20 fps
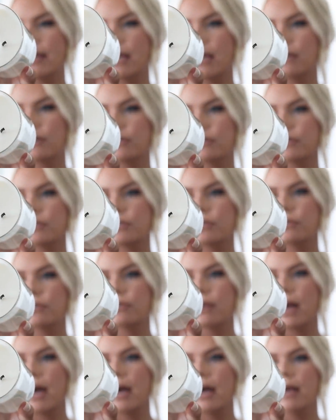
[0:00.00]
candles do
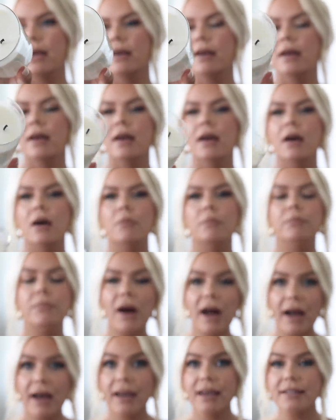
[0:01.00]
that,
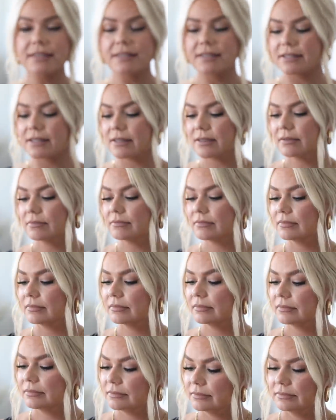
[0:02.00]
but
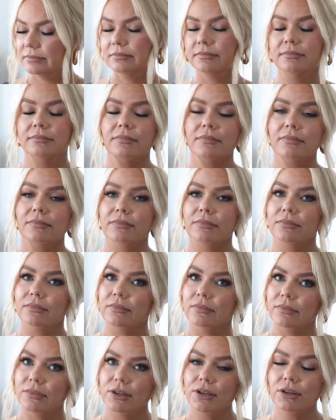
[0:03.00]

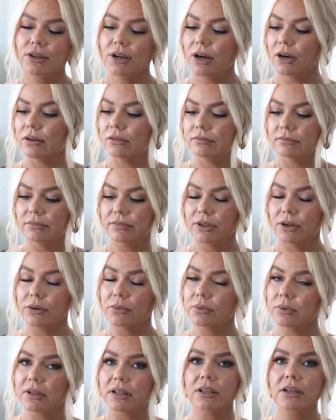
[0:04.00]
you know, they're
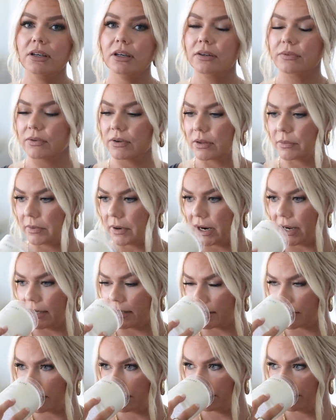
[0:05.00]
really good for the
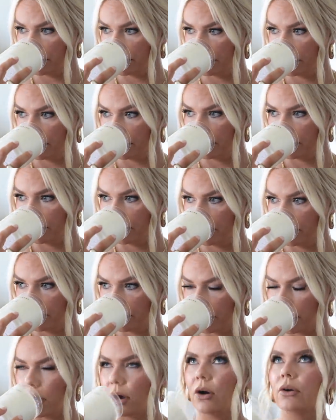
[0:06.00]
price.
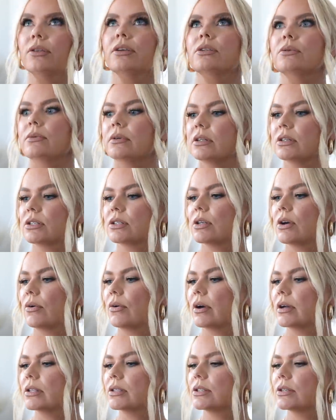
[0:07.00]
Oh, this one is so
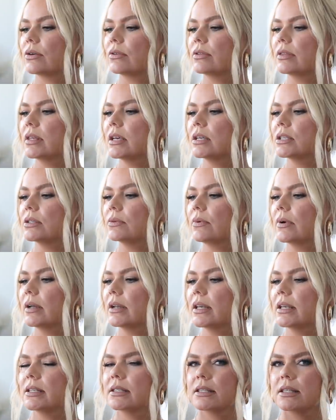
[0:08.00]
good. So this
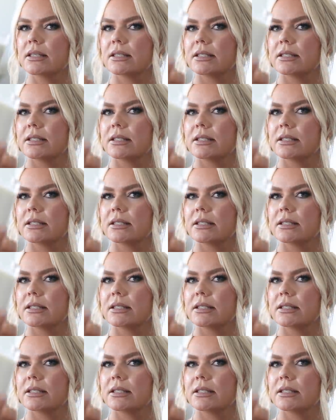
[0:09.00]
one is the